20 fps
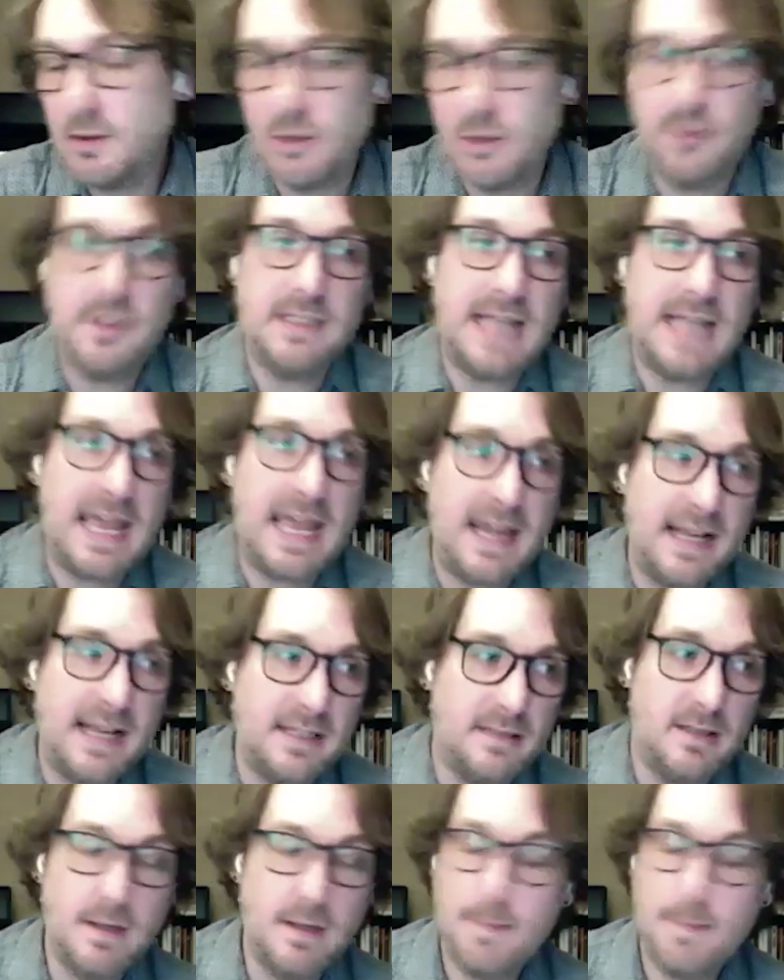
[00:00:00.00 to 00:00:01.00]
So the
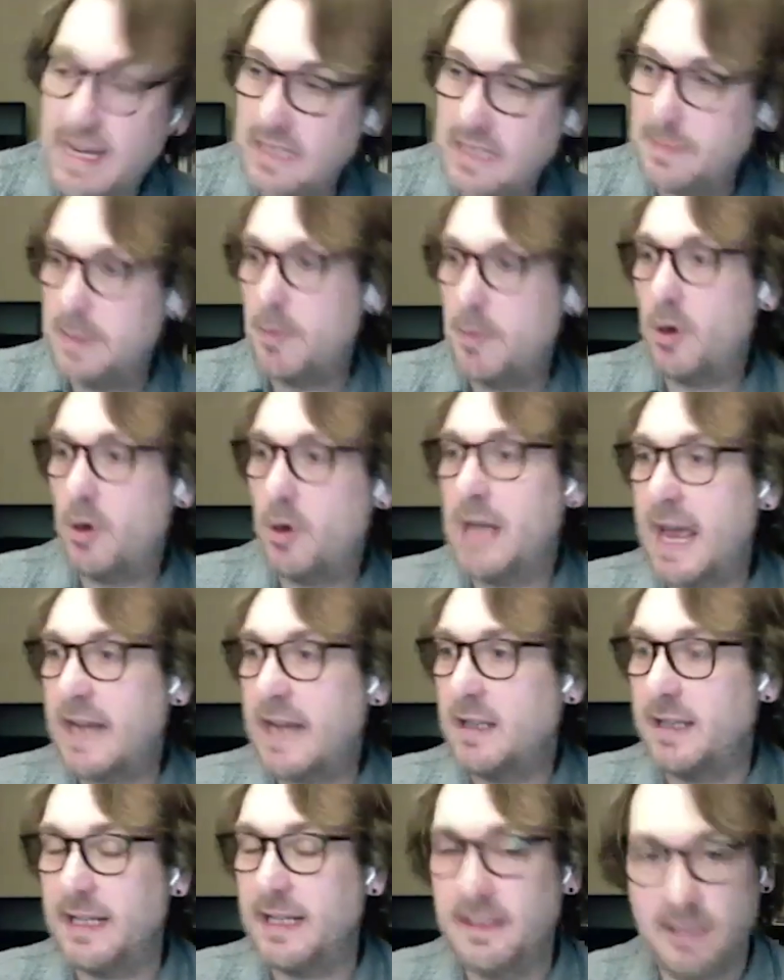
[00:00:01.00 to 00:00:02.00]
Xanax makes me more
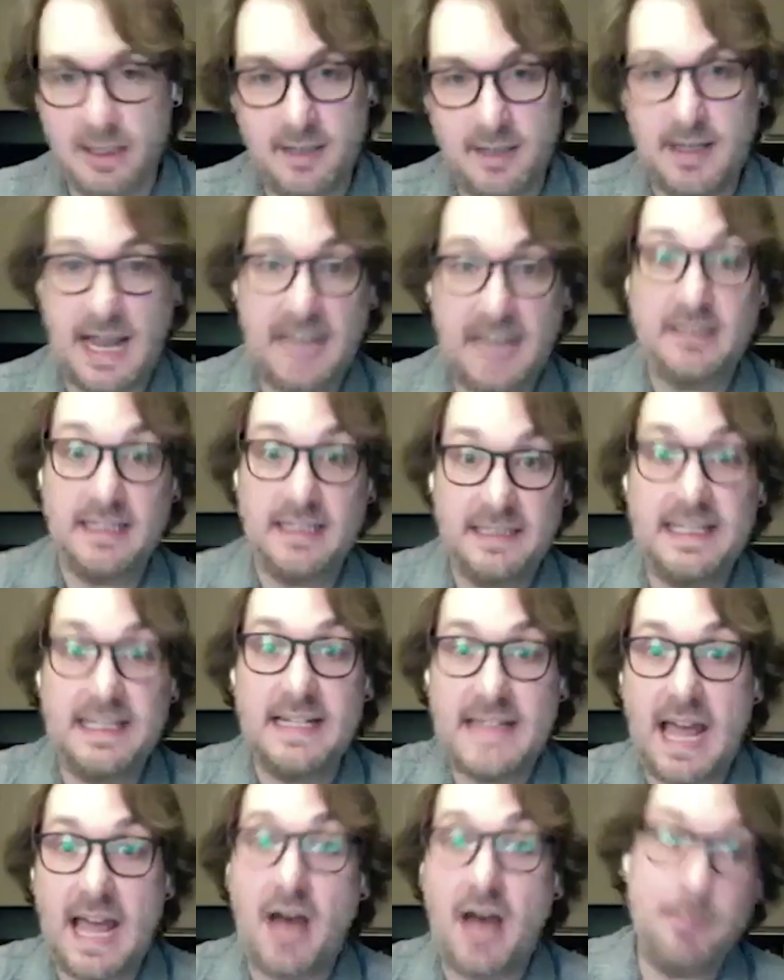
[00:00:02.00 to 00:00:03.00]
likely to actually
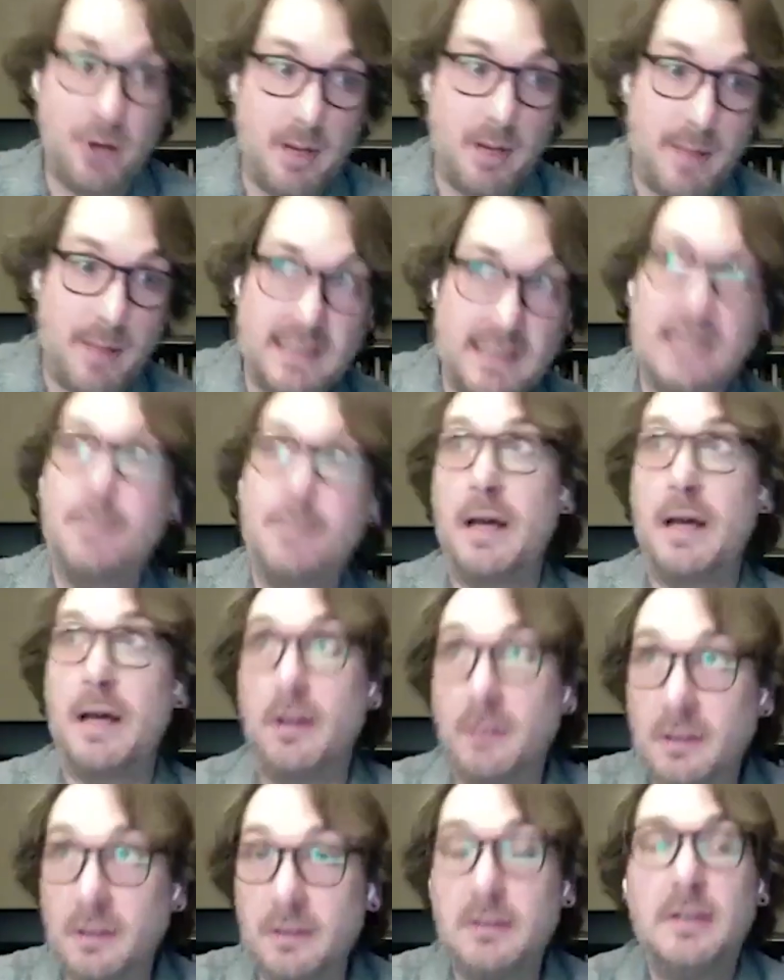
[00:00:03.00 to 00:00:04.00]
sit down, put on my
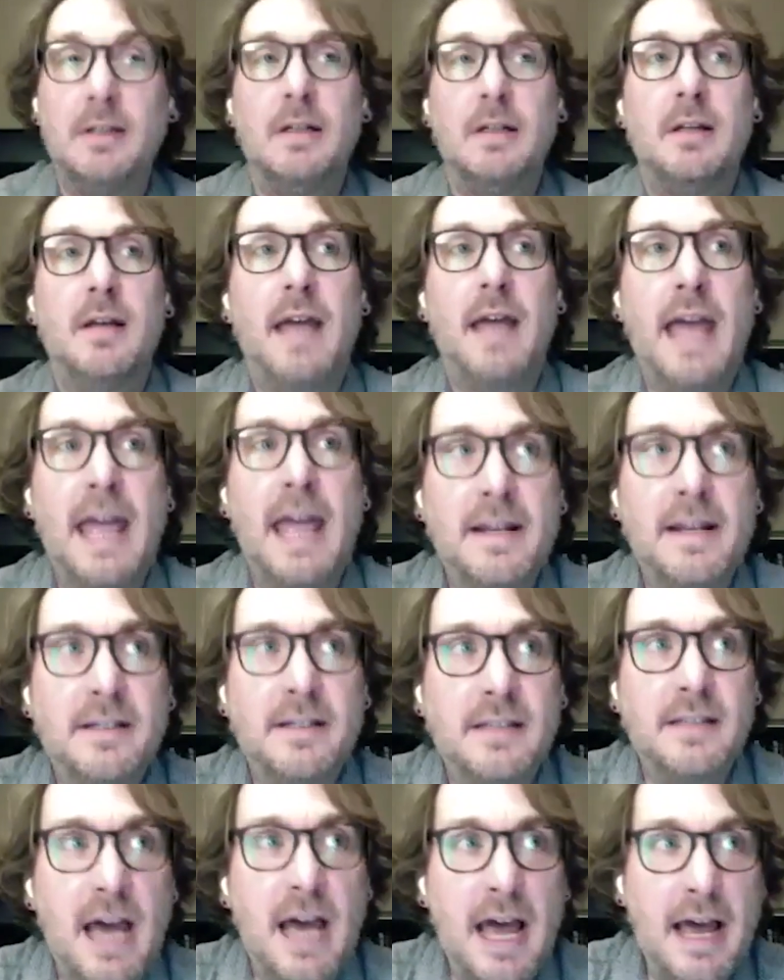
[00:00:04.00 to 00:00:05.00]
seatbelt,
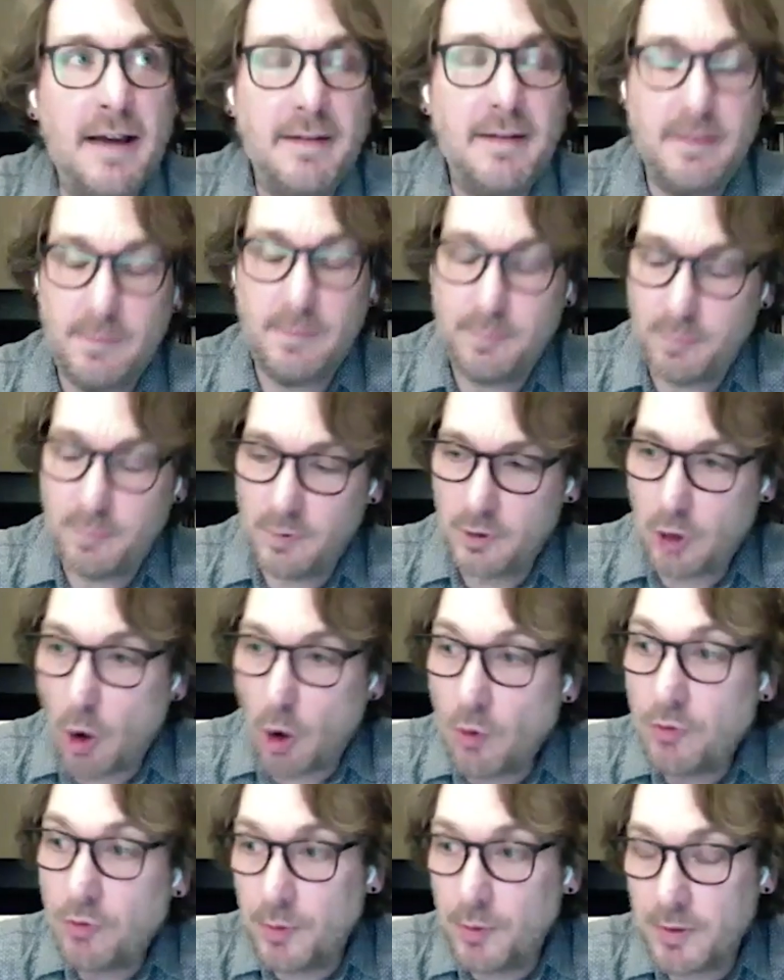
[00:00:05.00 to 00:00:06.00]
and
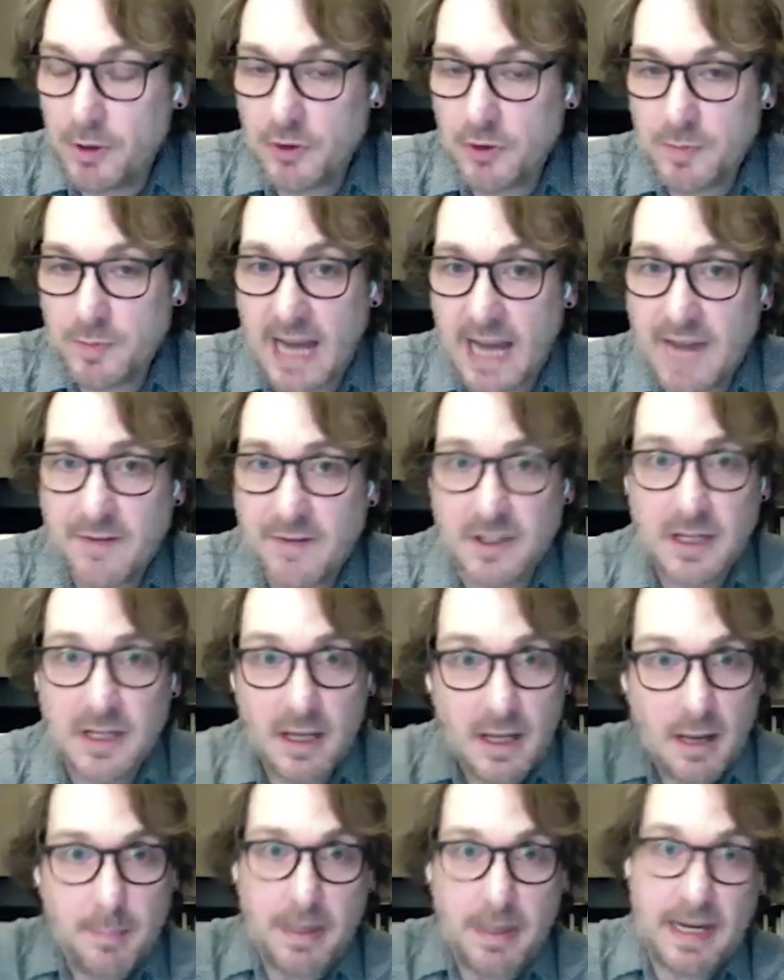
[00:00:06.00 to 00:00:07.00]
go through with those behaviors.
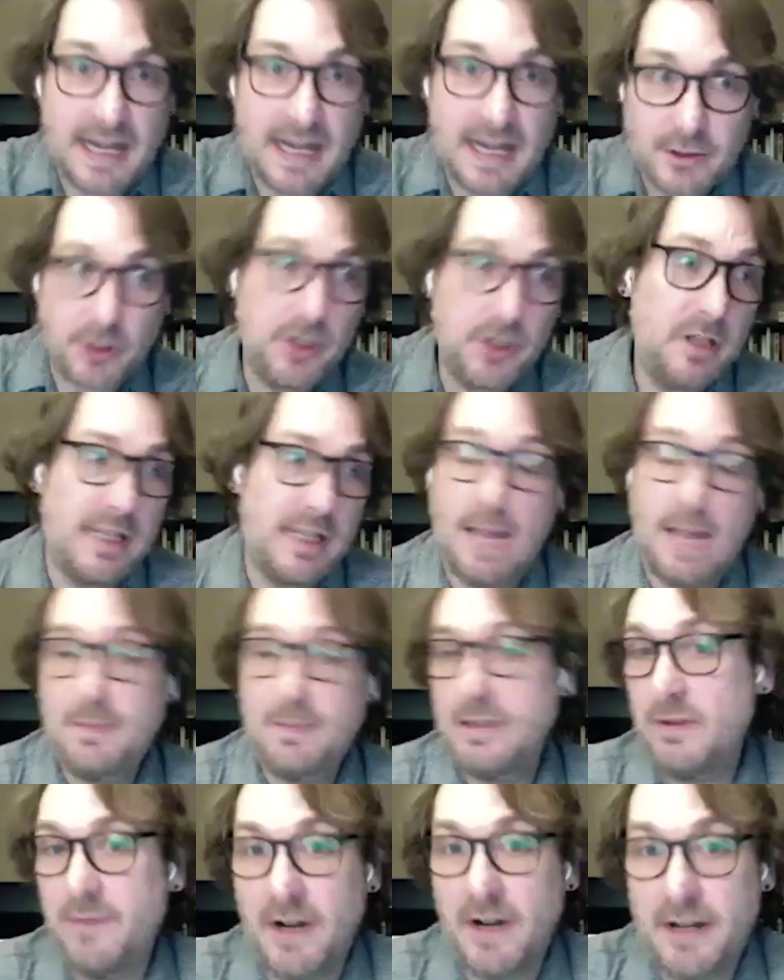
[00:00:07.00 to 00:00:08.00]
But internally, I'm
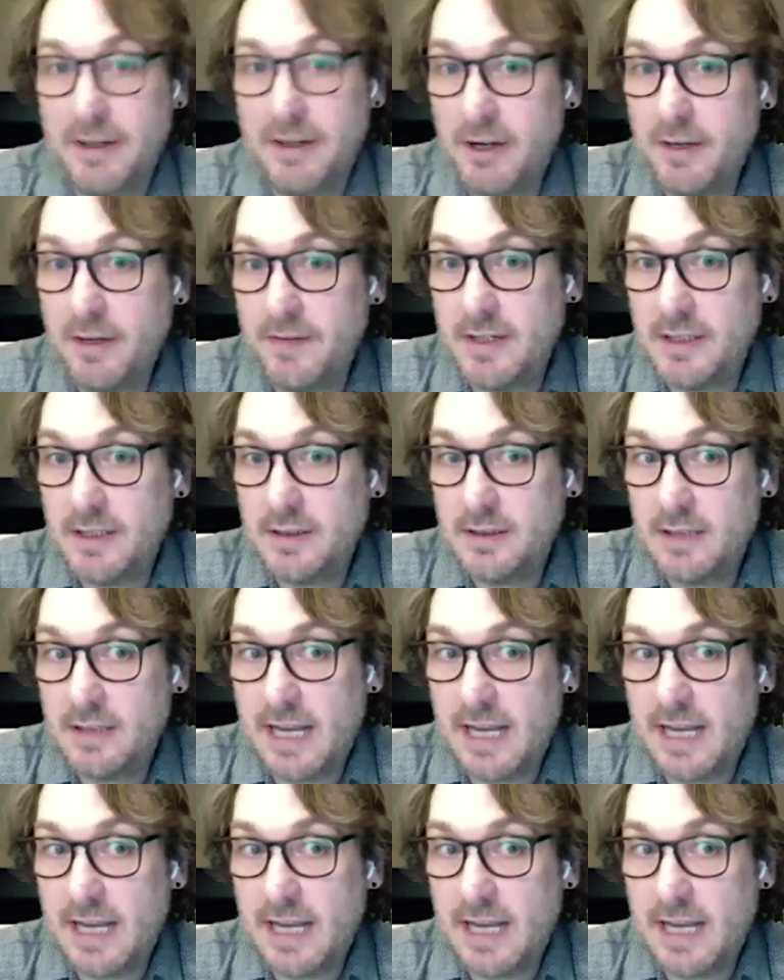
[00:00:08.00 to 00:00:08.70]
still very nervous.